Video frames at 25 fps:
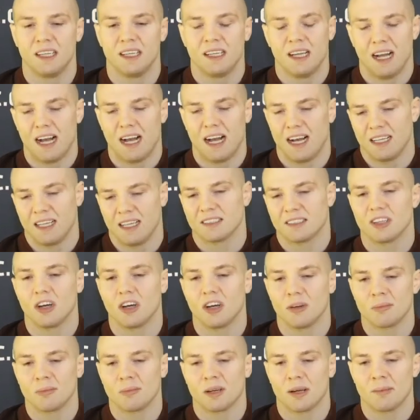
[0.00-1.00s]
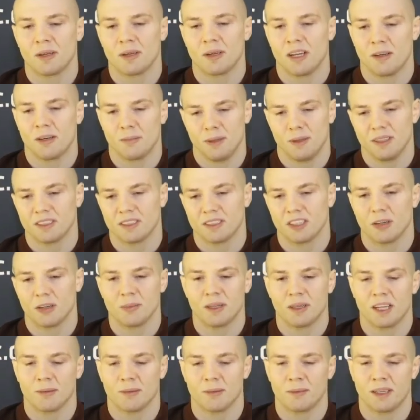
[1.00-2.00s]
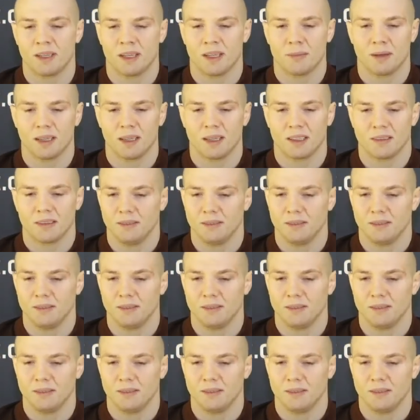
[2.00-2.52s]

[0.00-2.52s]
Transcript: I saw him coming up, he saw me coming up, like